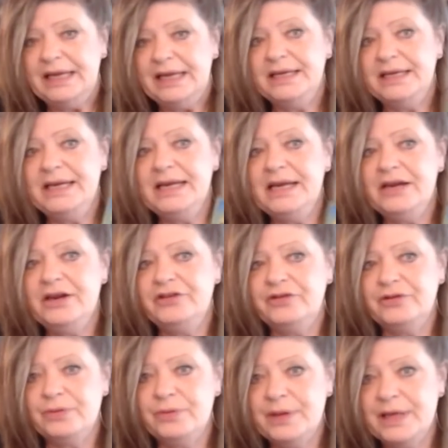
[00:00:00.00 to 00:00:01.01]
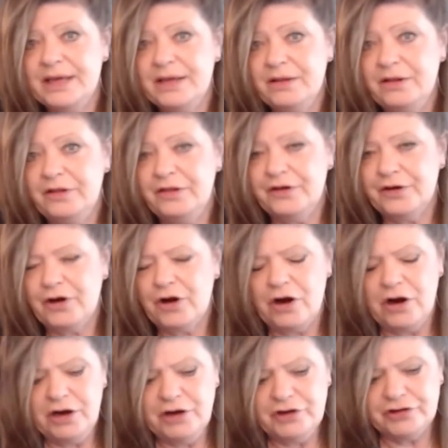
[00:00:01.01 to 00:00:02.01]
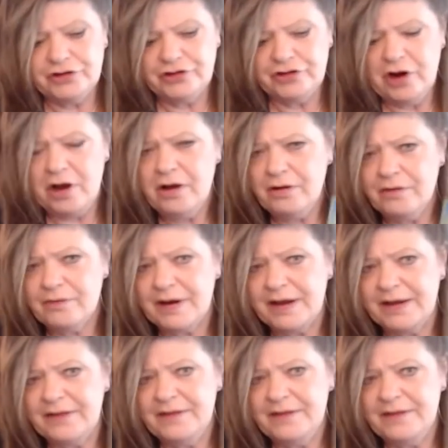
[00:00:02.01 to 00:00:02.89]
needed to heal their heart chakra.